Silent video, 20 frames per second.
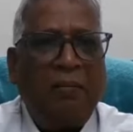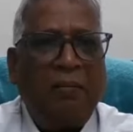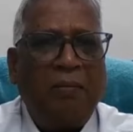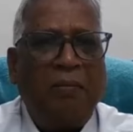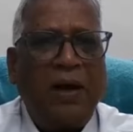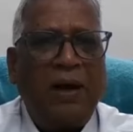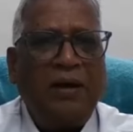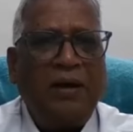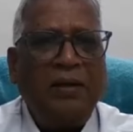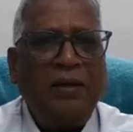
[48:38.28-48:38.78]

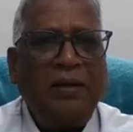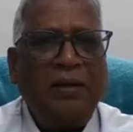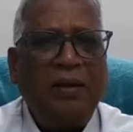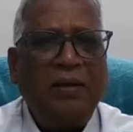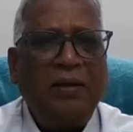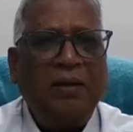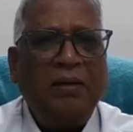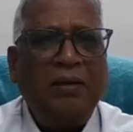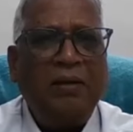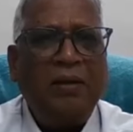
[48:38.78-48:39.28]
But
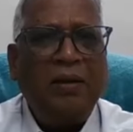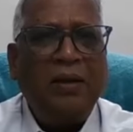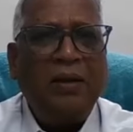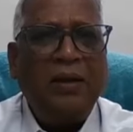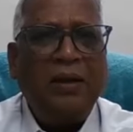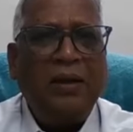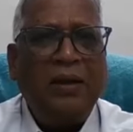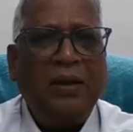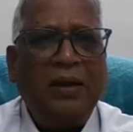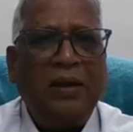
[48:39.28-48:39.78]

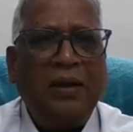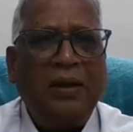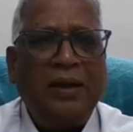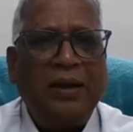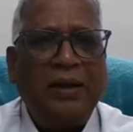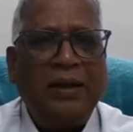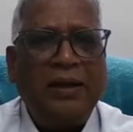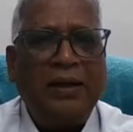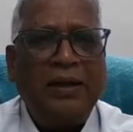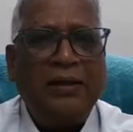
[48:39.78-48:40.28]

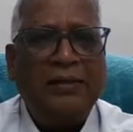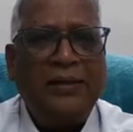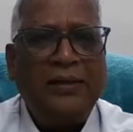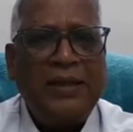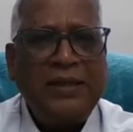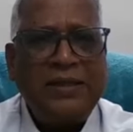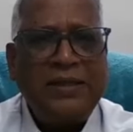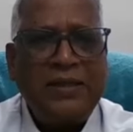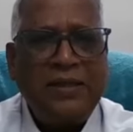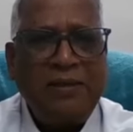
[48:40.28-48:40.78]

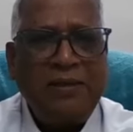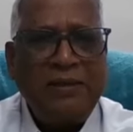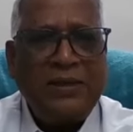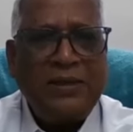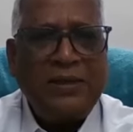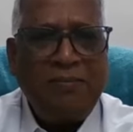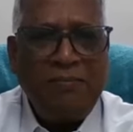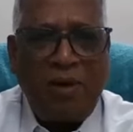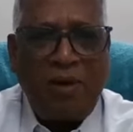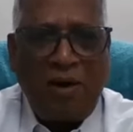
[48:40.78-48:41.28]
this
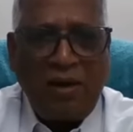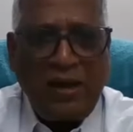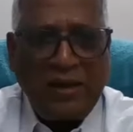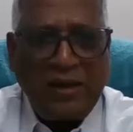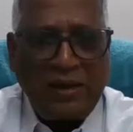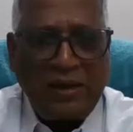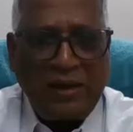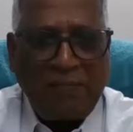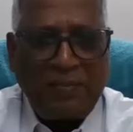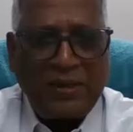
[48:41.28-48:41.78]
symbolic
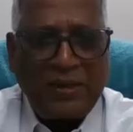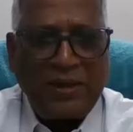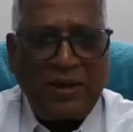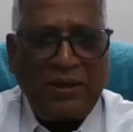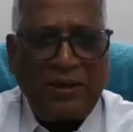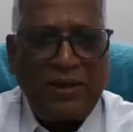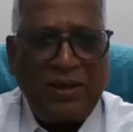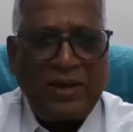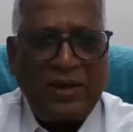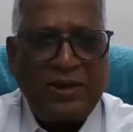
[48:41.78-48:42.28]

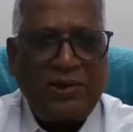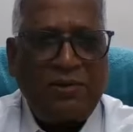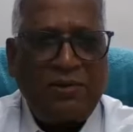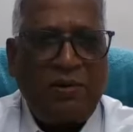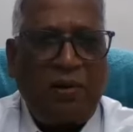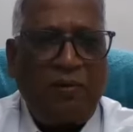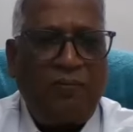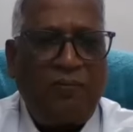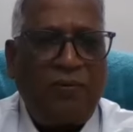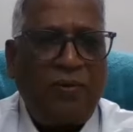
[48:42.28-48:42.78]
representation
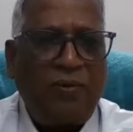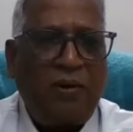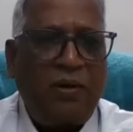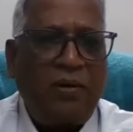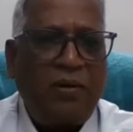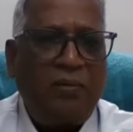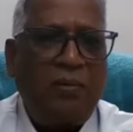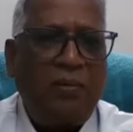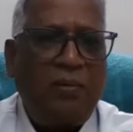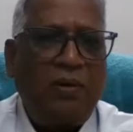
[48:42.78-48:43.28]
of
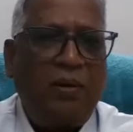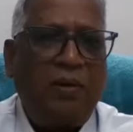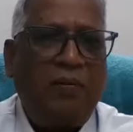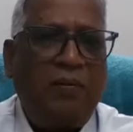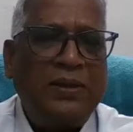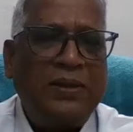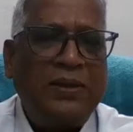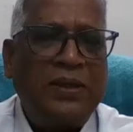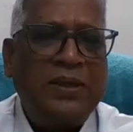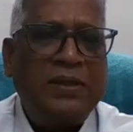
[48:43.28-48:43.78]

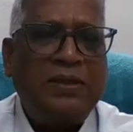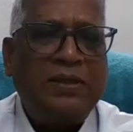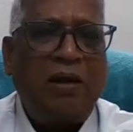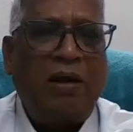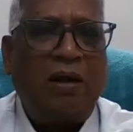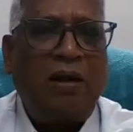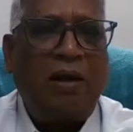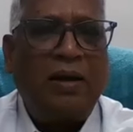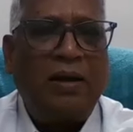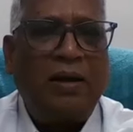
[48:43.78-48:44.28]

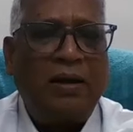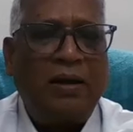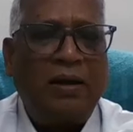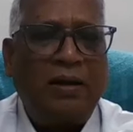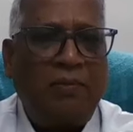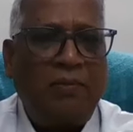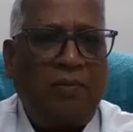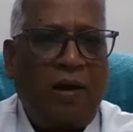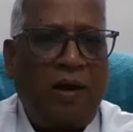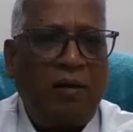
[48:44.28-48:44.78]
Vasistha and
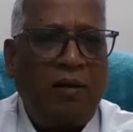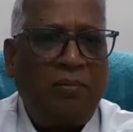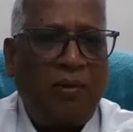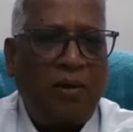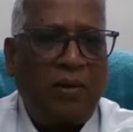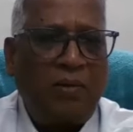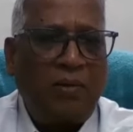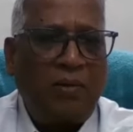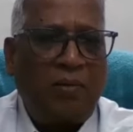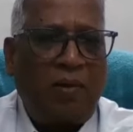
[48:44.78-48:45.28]

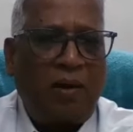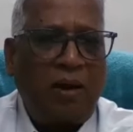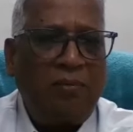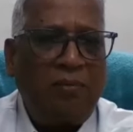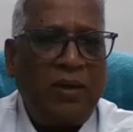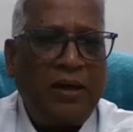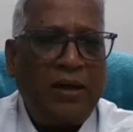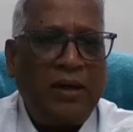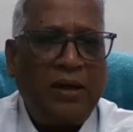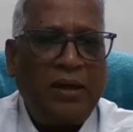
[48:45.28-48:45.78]

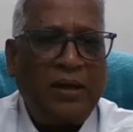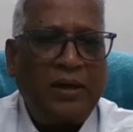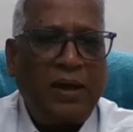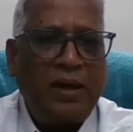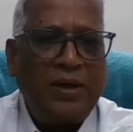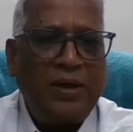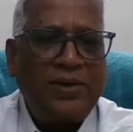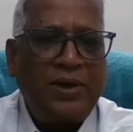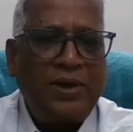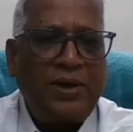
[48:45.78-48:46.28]
Valmiki
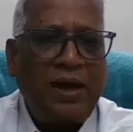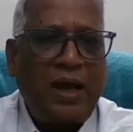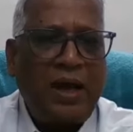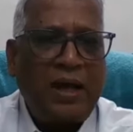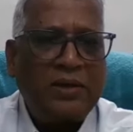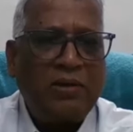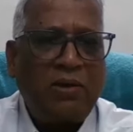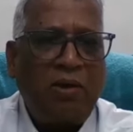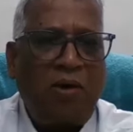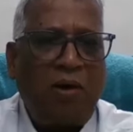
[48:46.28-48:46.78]
tradition
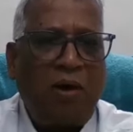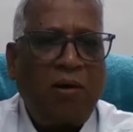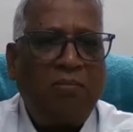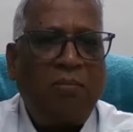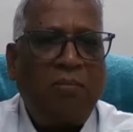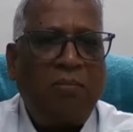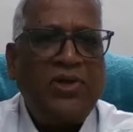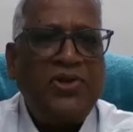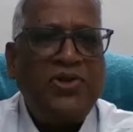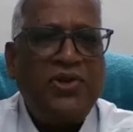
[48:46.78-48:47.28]
has gone
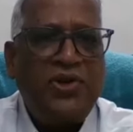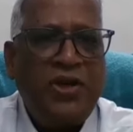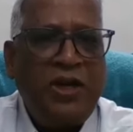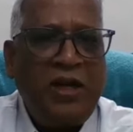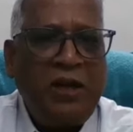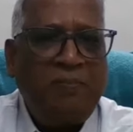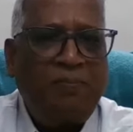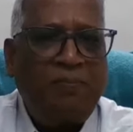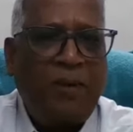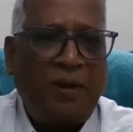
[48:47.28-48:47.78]
much
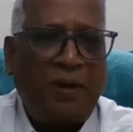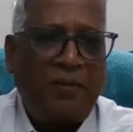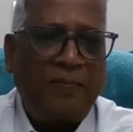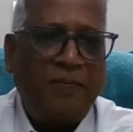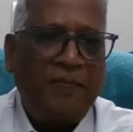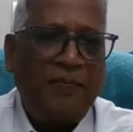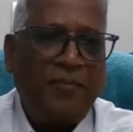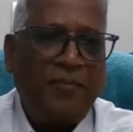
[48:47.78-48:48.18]
deeper